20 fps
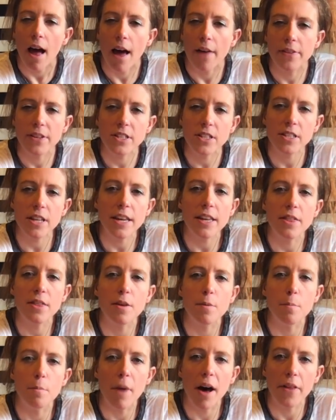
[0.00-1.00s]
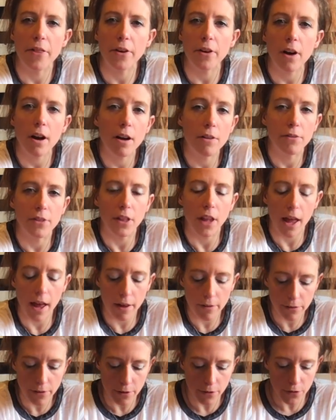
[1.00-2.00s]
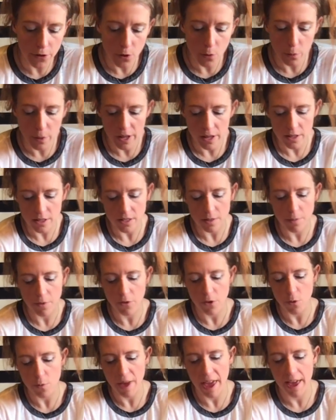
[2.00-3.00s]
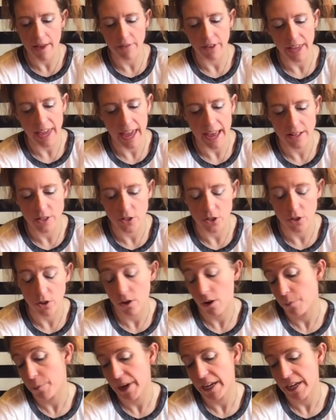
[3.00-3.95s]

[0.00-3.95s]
This is like the mother of love, if you will. Some of you may have a Cancer or a